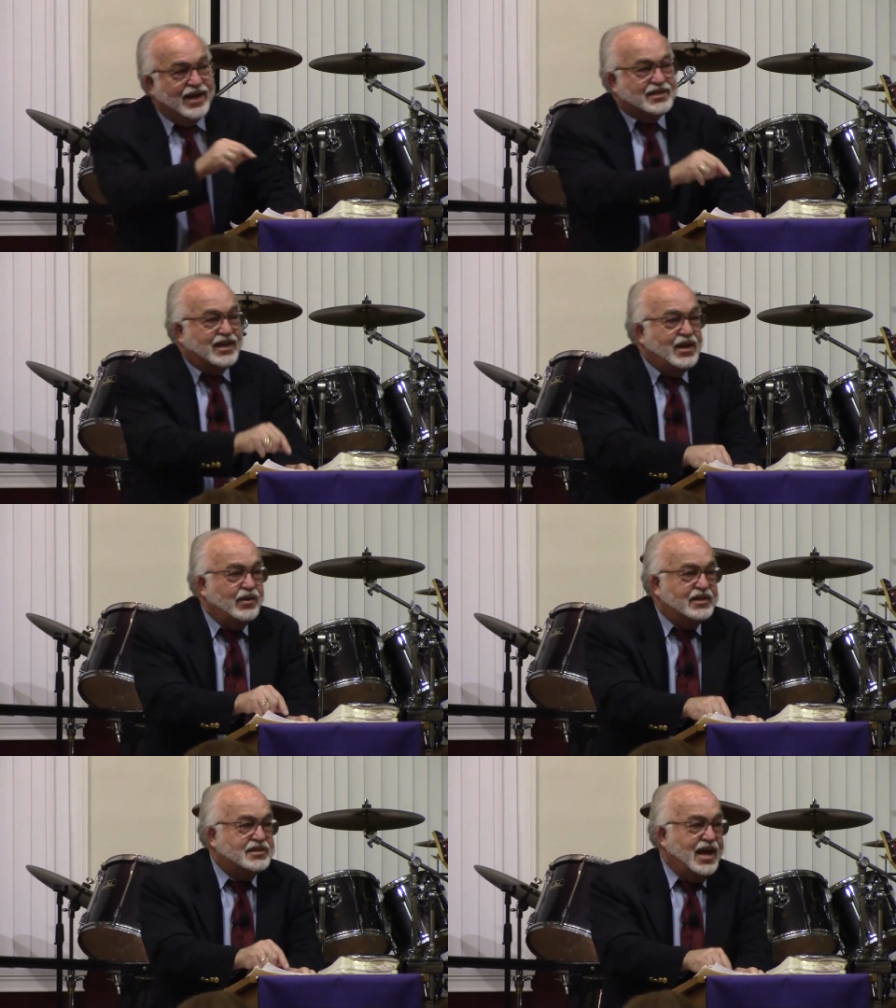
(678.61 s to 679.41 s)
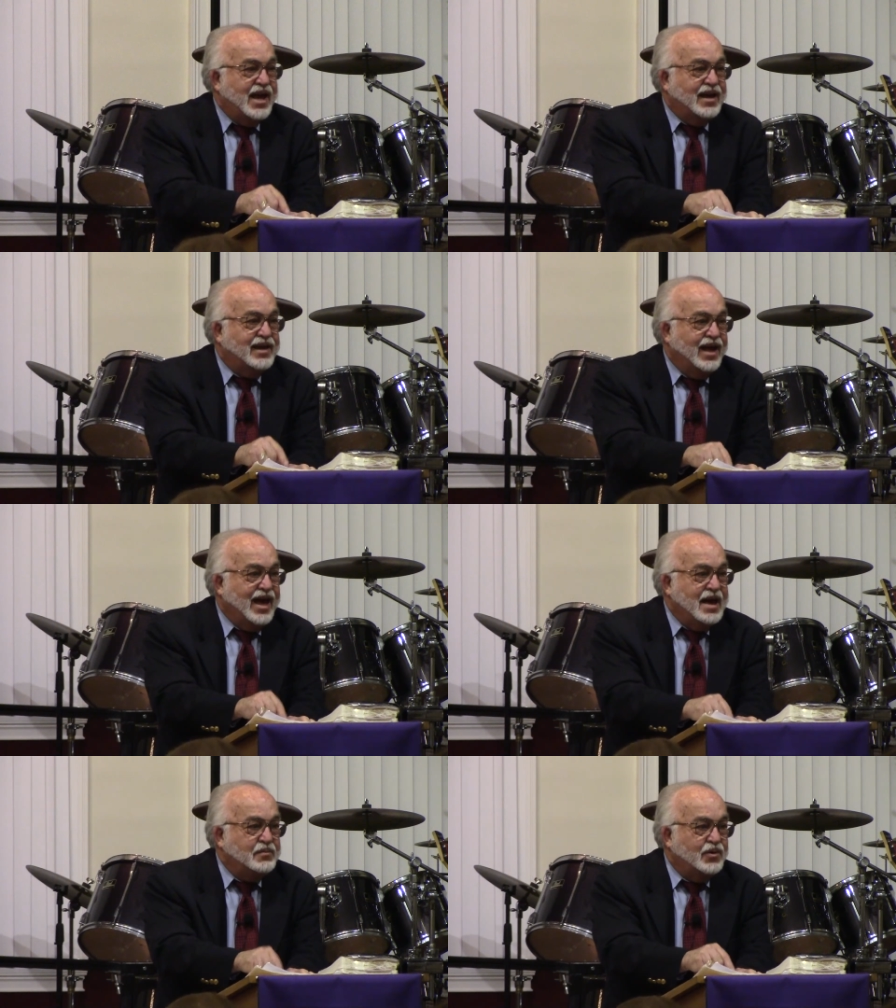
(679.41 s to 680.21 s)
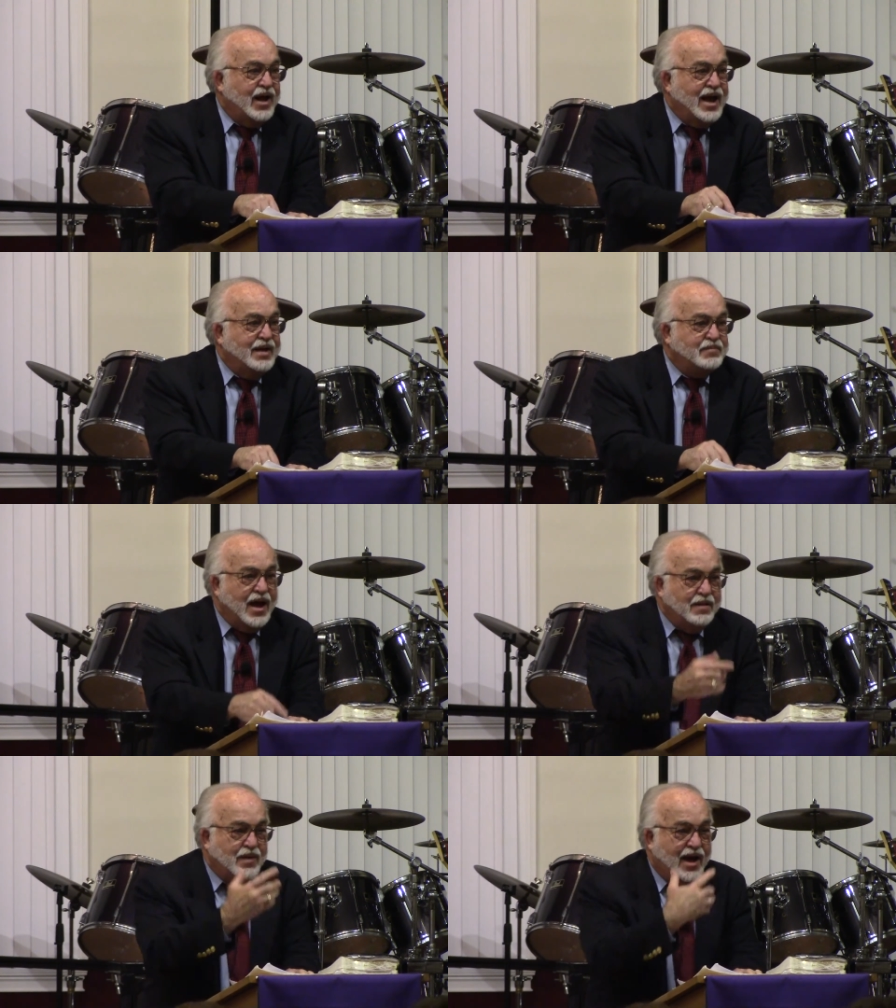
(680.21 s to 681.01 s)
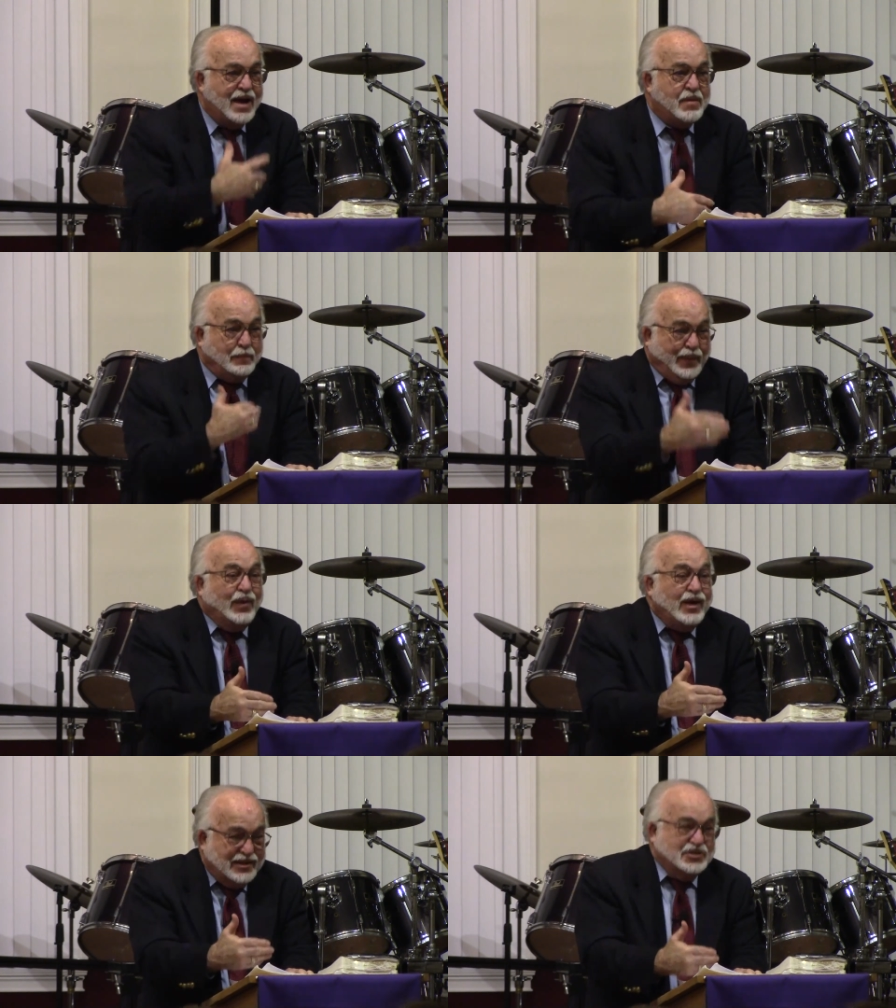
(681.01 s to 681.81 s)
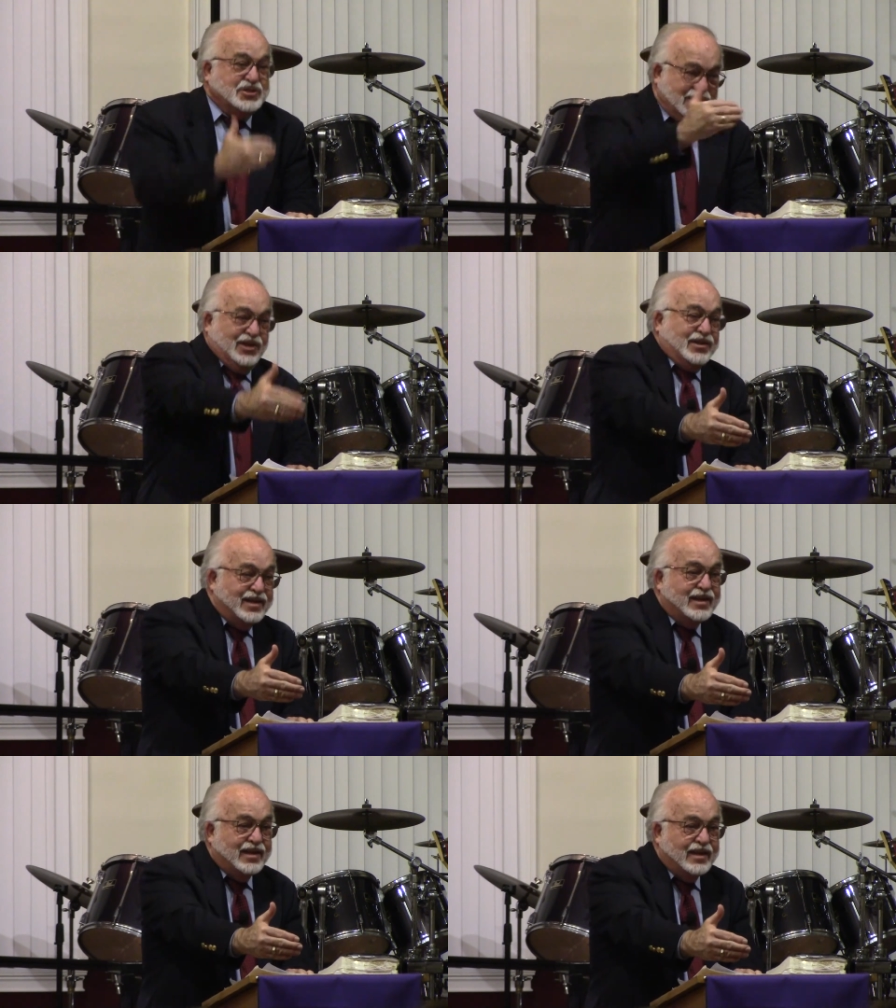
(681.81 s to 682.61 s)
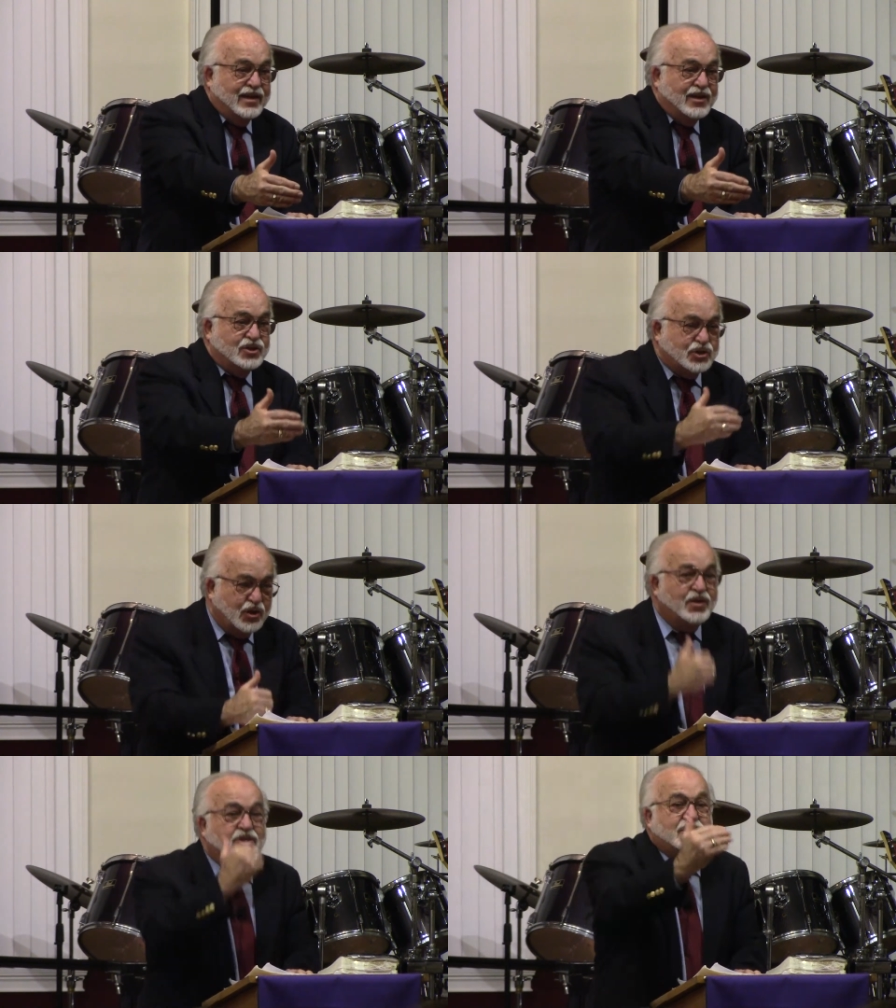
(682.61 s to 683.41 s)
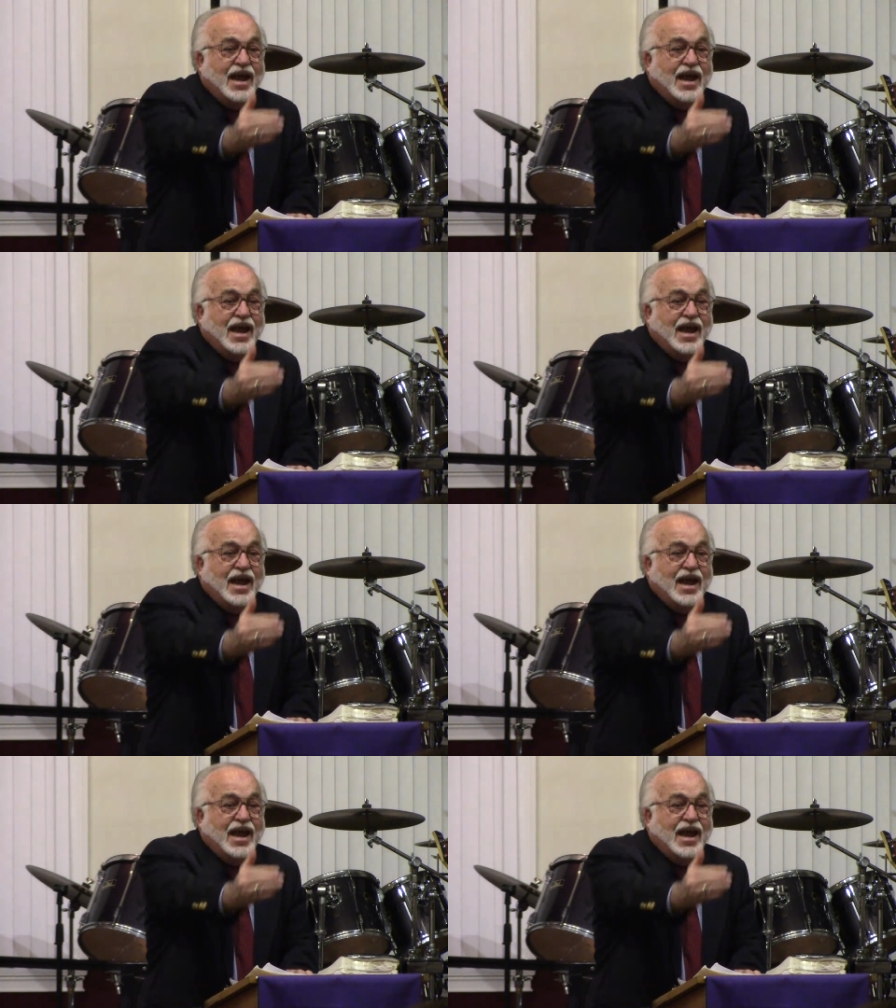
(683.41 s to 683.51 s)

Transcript: he's literally saying, I'm, I'm, I'm, I'm a priest to the